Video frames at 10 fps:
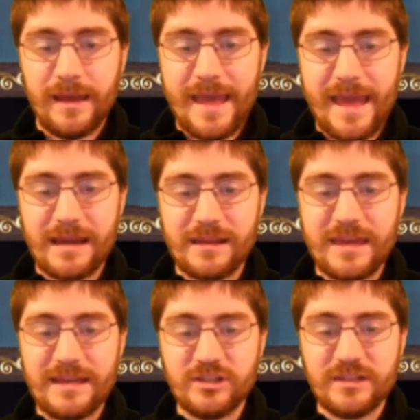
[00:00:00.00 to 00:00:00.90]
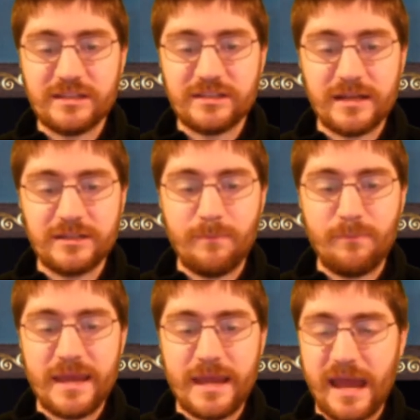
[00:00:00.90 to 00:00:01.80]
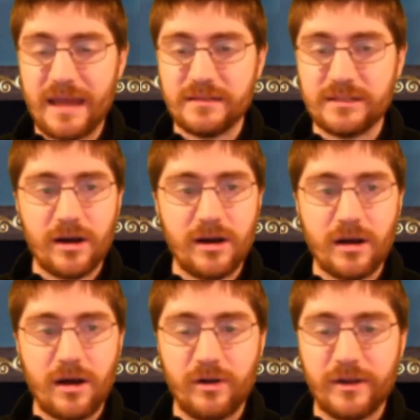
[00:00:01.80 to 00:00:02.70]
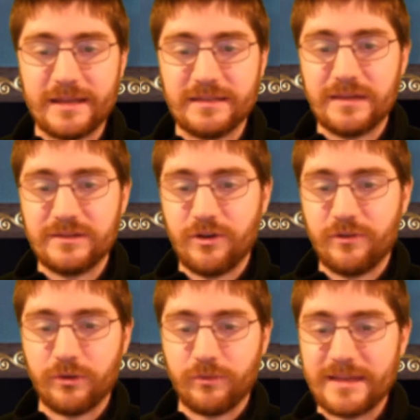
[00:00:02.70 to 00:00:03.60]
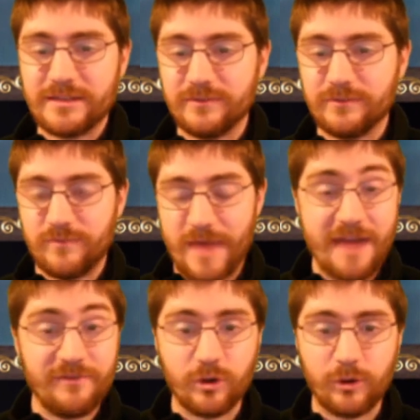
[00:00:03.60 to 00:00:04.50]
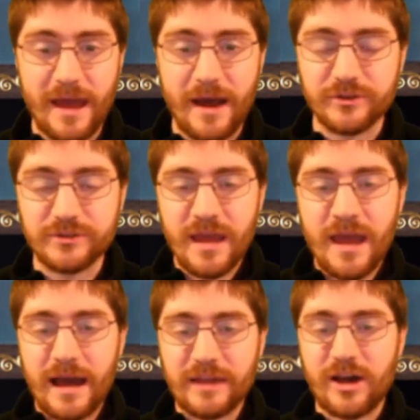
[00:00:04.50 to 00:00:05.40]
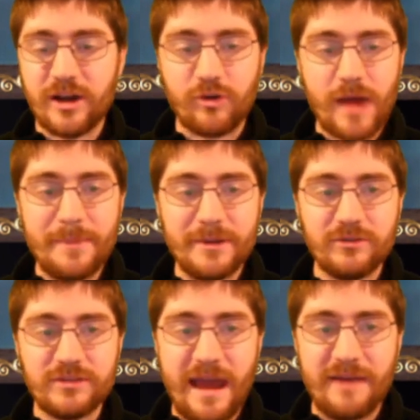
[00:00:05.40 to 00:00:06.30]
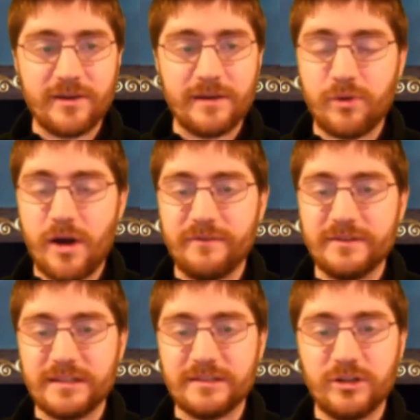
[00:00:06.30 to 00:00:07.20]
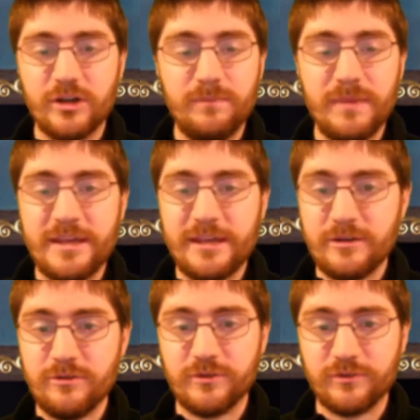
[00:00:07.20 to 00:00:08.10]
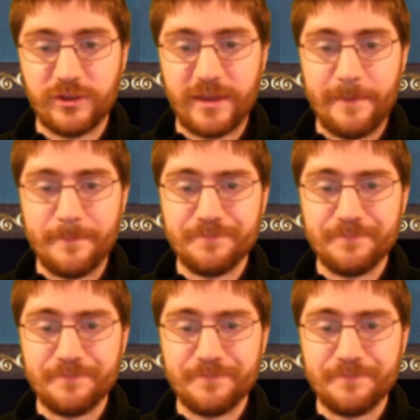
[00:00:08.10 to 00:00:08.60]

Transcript: And they just get such a big head start on colonization over the rest of everyone else. I thought grabbing those African provinces could be huge for them.